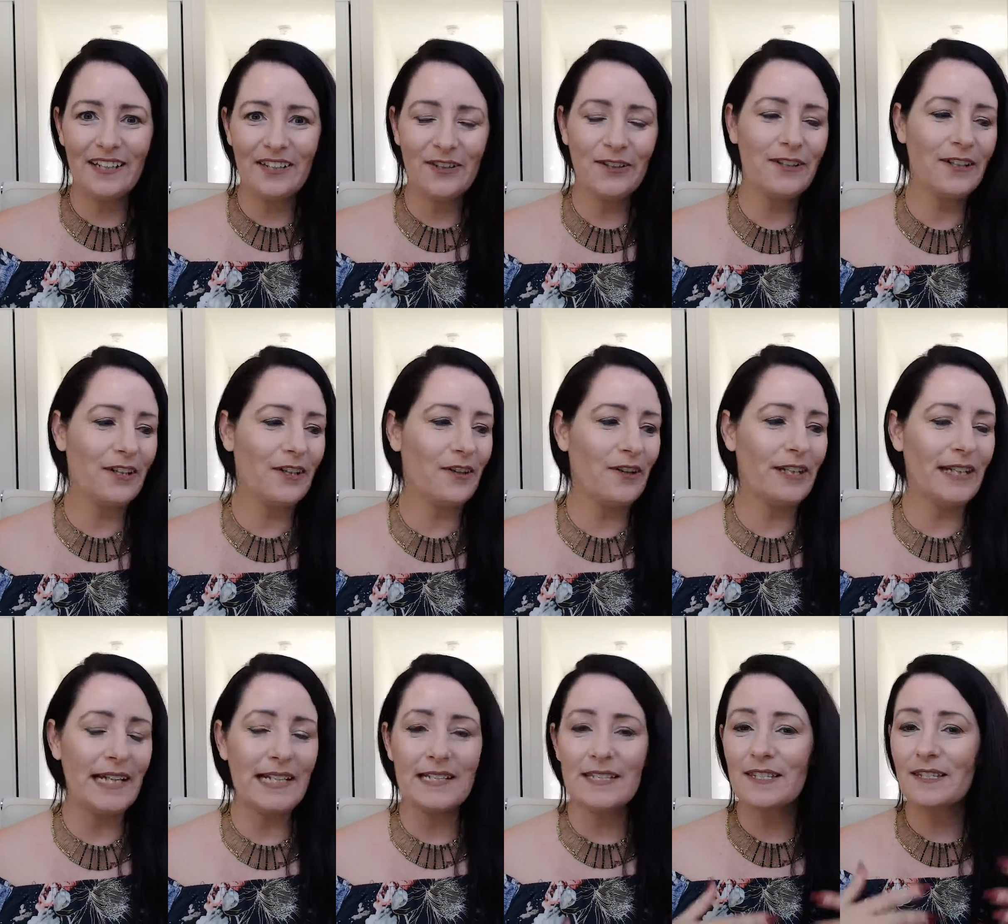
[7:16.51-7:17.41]
you can
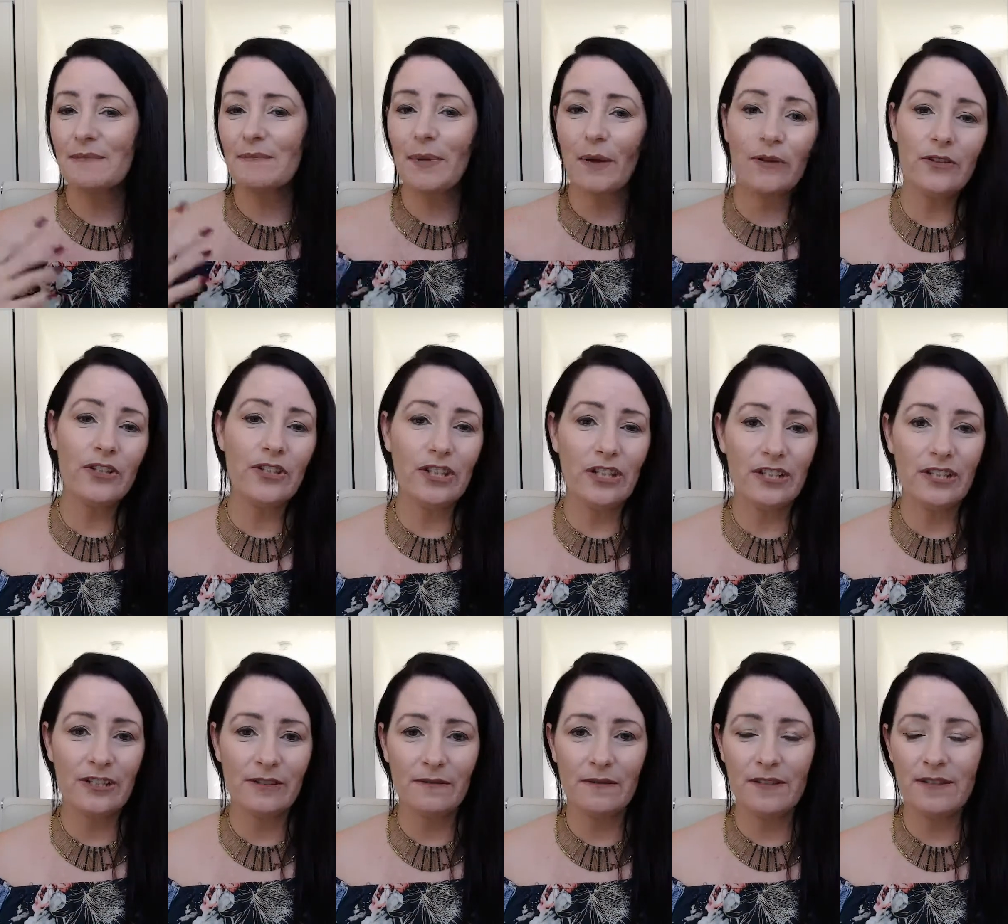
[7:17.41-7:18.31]
create
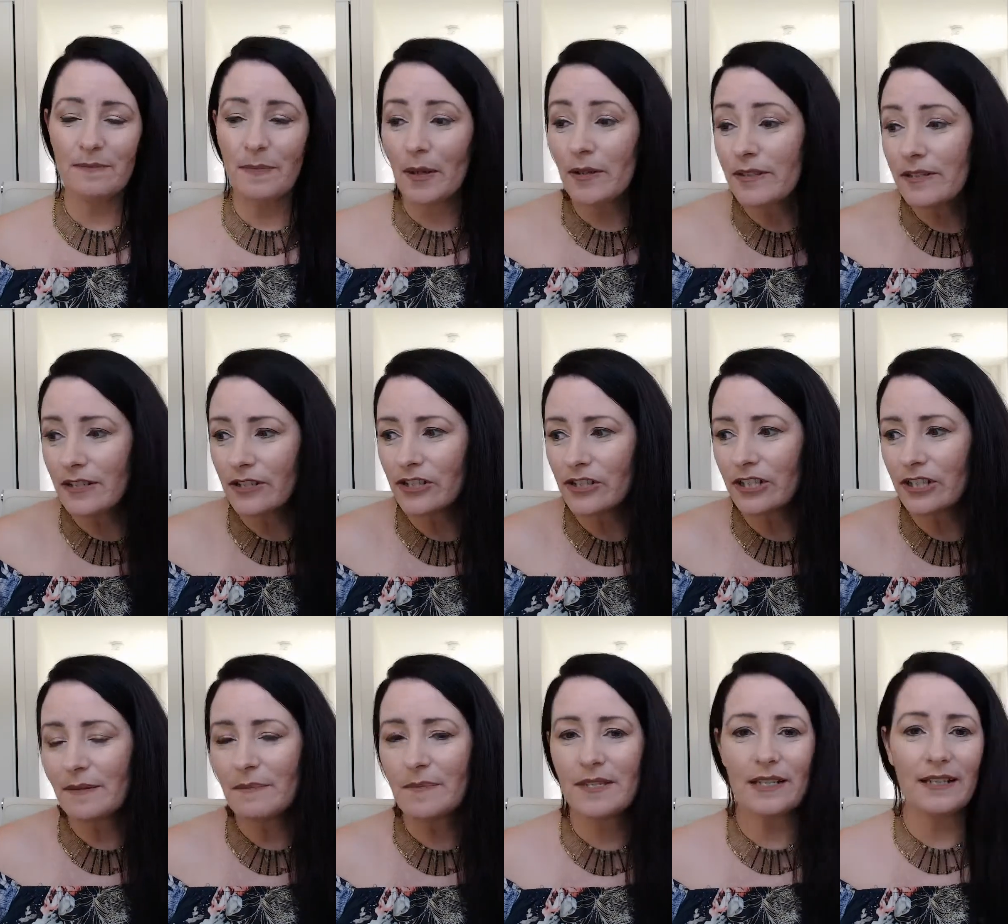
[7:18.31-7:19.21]
sponsorships